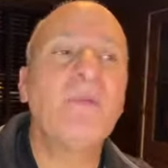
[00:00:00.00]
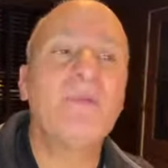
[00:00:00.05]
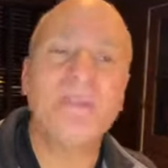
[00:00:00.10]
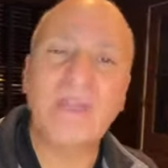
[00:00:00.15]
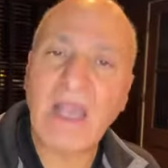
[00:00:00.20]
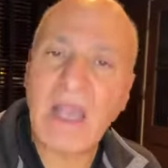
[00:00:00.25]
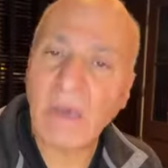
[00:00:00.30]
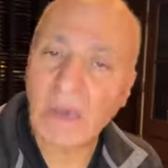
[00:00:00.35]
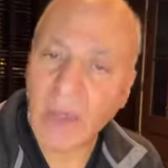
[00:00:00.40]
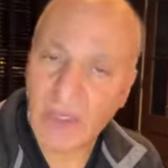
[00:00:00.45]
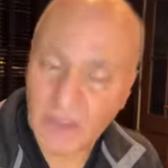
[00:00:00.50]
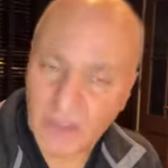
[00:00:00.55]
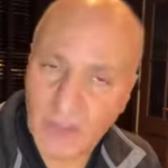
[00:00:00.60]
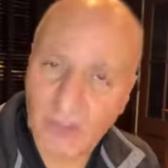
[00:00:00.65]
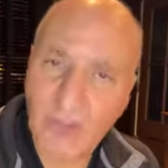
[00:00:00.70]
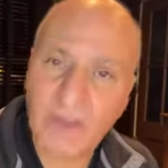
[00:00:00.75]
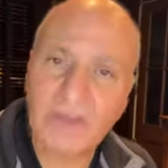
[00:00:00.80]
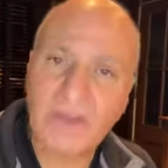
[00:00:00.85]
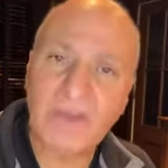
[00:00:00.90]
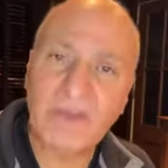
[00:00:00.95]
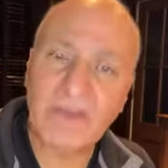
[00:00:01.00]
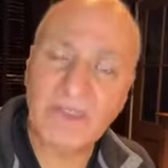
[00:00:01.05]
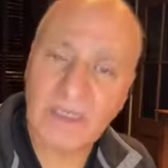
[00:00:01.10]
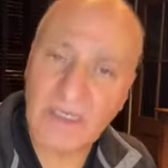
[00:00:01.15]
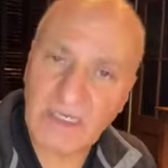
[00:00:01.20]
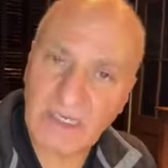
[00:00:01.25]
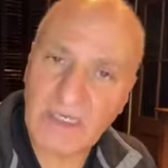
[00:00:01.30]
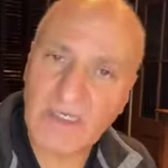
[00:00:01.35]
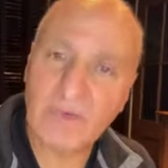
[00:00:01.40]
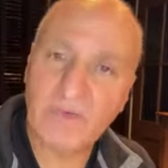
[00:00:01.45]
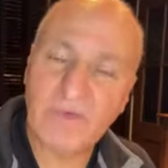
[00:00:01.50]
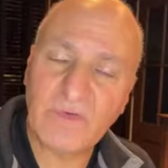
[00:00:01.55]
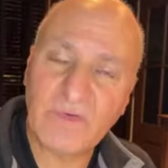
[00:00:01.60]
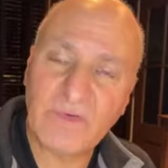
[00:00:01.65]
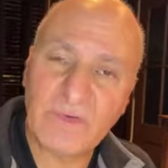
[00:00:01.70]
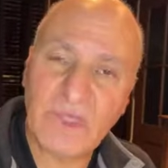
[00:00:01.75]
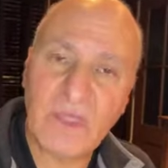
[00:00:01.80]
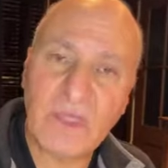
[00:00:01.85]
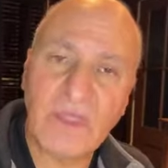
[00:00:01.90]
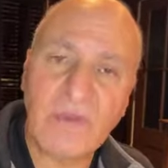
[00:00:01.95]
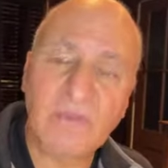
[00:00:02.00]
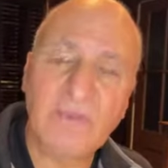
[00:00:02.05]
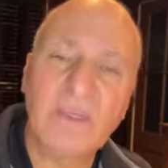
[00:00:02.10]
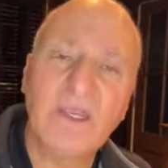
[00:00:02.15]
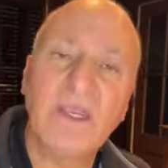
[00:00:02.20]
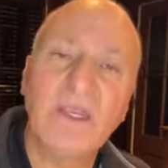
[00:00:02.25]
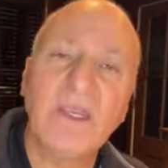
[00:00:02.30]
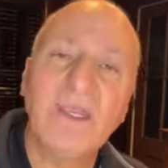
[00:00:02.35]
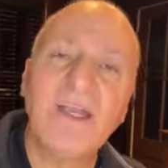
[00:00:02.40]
see how I do it, see the techniques we've developed